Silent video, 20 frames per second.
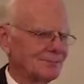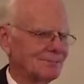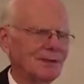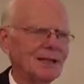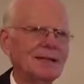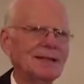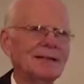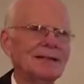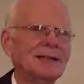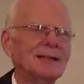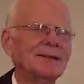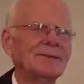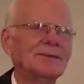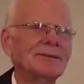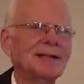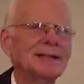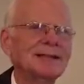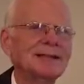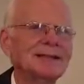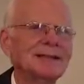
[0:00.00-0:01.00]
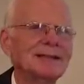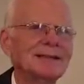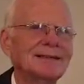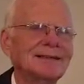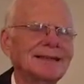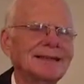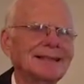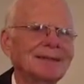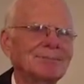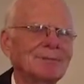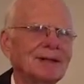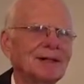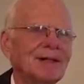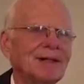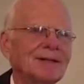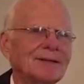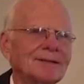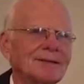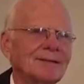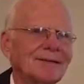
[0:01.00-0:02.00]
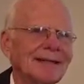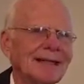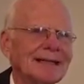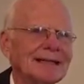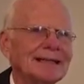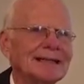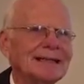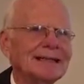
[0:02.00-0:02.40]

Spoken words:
but there was the Lisbon earthquake